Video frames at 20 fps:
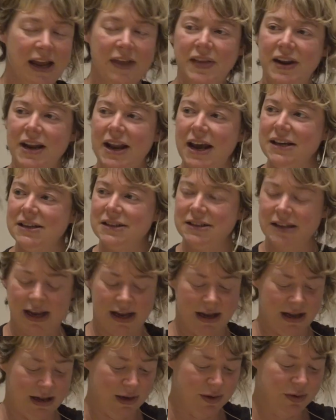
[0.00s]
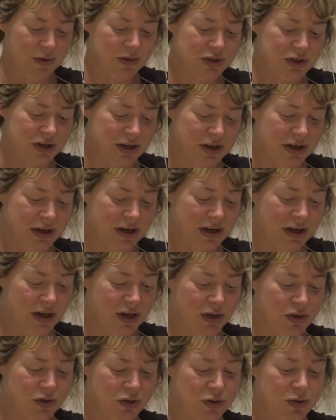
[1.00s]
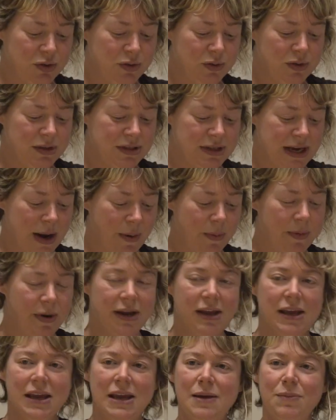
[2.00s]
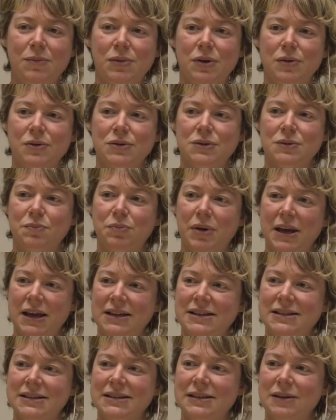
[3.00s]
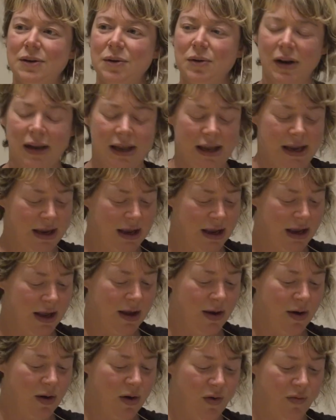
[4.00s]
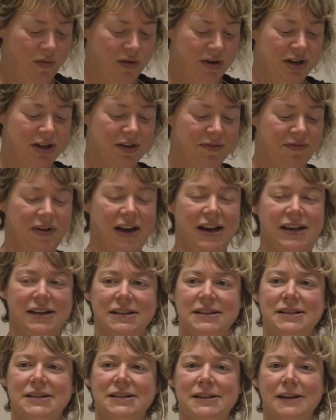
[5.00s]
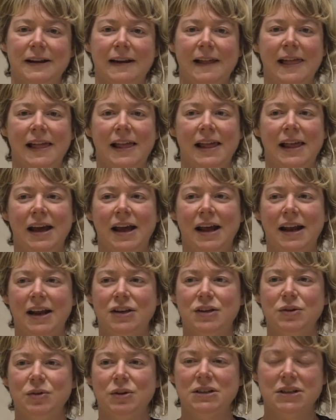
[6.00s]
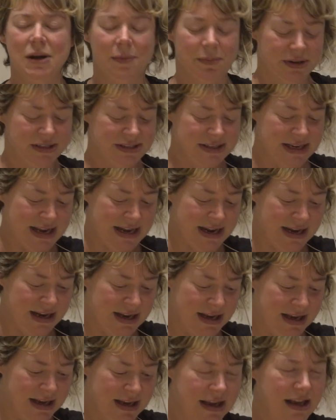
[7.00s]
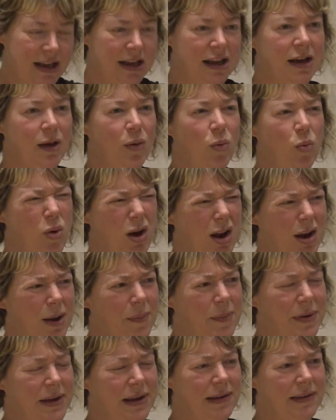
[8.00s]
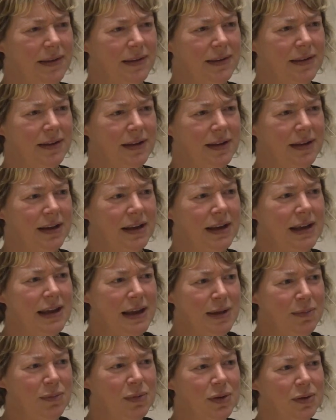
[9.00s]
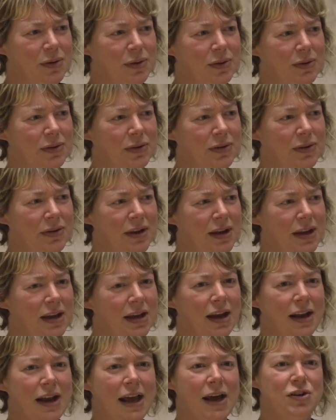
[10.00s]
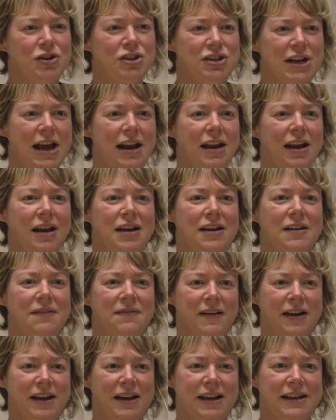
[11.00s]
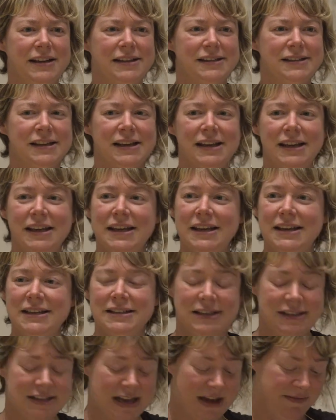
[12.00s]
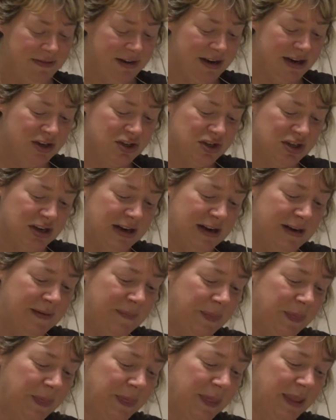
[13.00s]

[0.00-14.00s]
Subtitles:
In the next enclosure, 2 towering emus pace slowly over to the fence, and I do a double take. Wallabies, emus, at how Shetland defies easy definition.